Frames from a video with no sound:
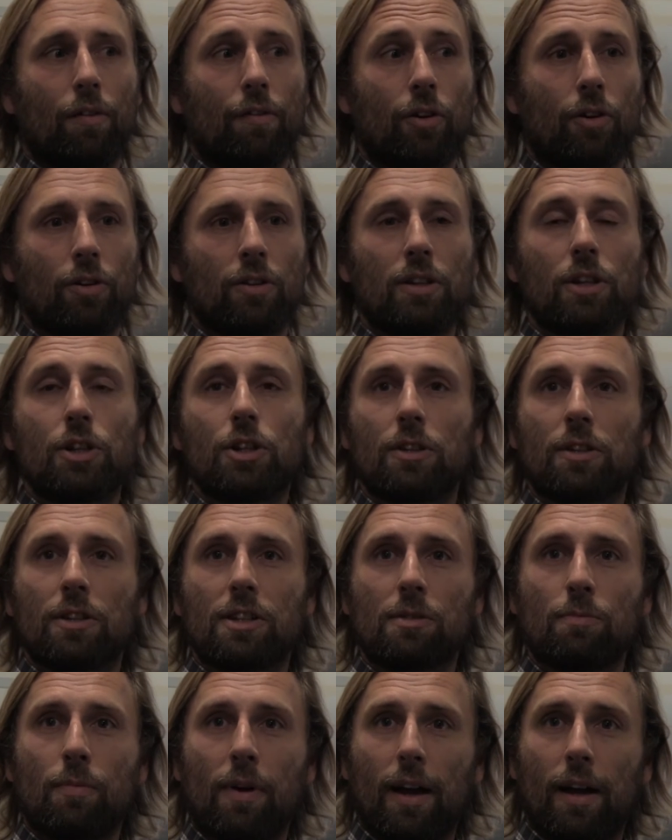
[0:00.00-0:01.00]

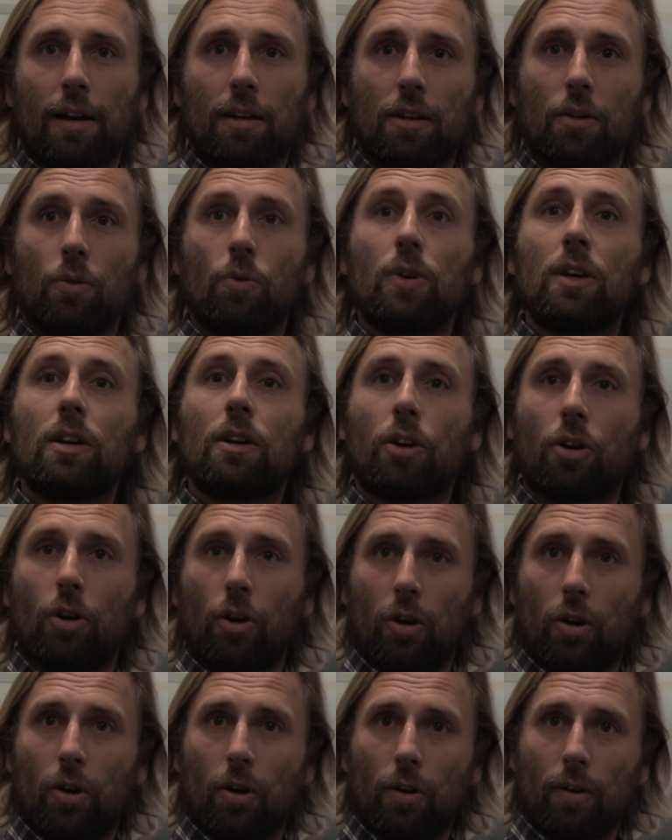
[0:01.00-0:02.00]
conditions might
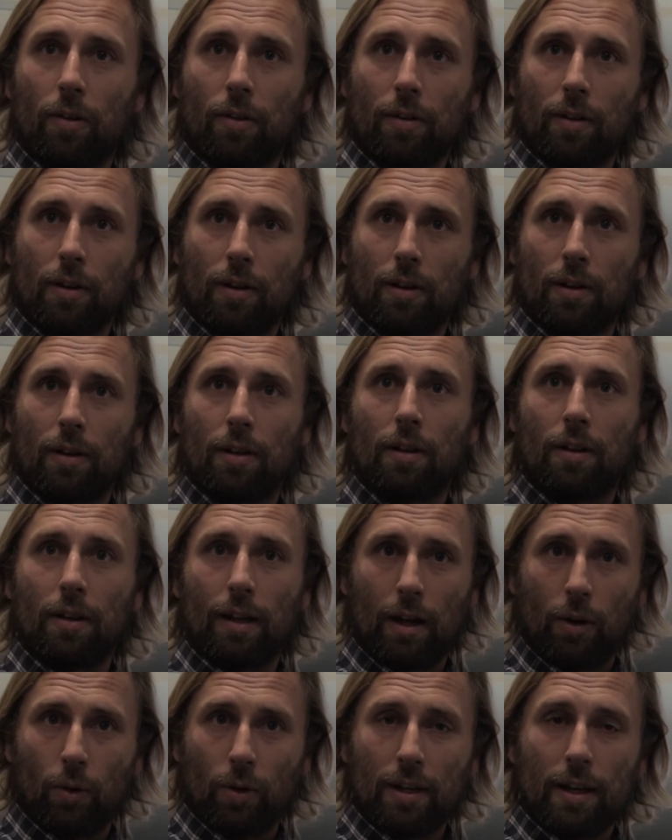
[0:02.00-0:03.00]
reoccur
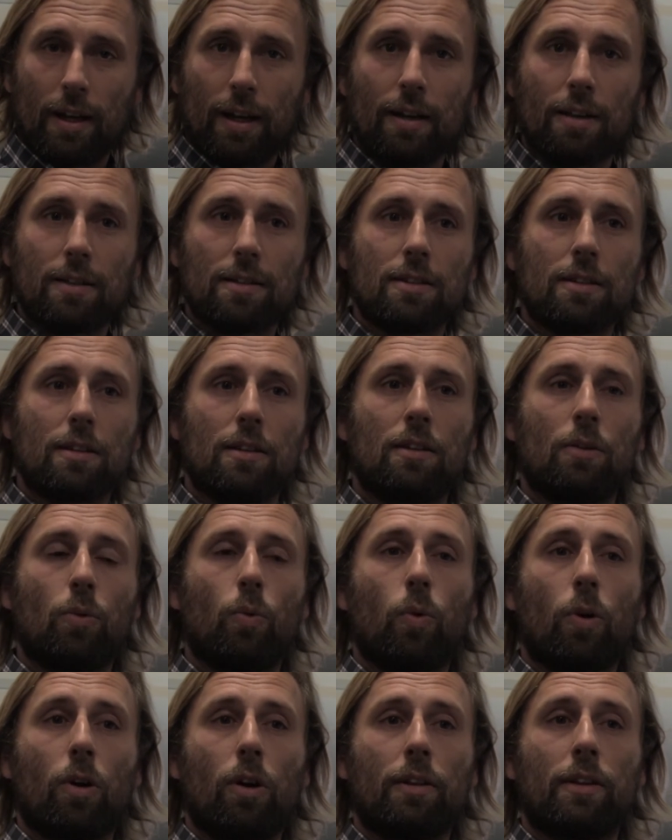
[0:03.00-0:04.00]
nowadays in a
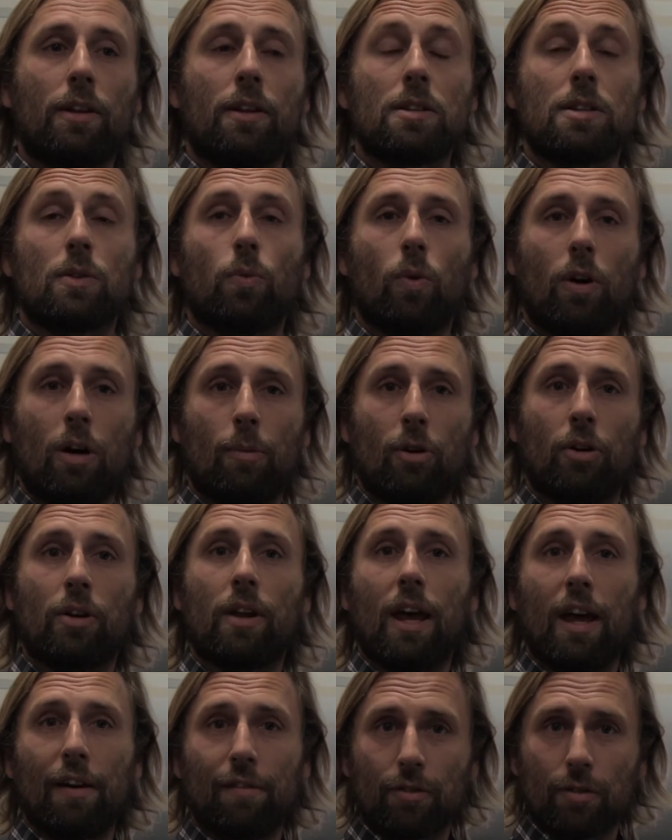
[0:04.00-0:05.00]
world that is warmer on
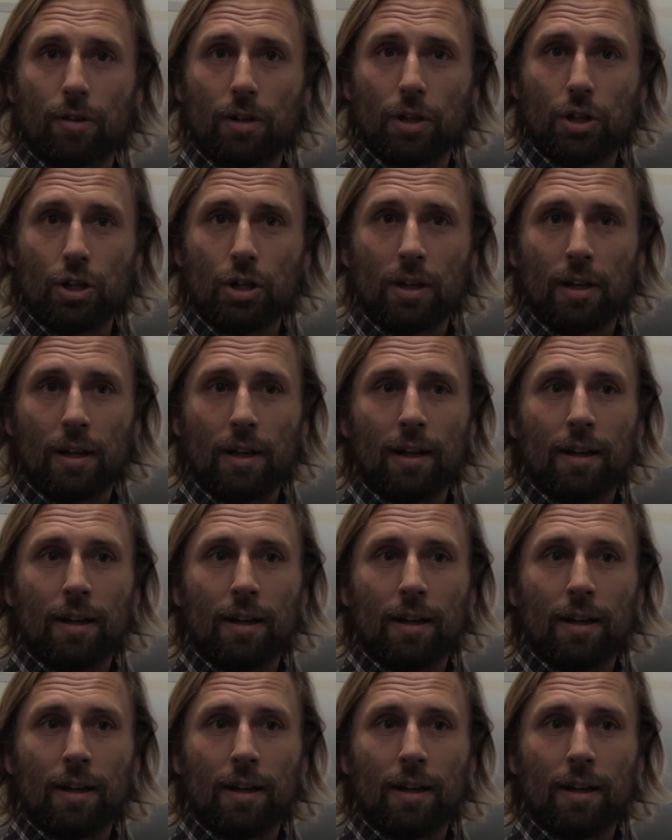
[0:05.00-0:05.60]
average,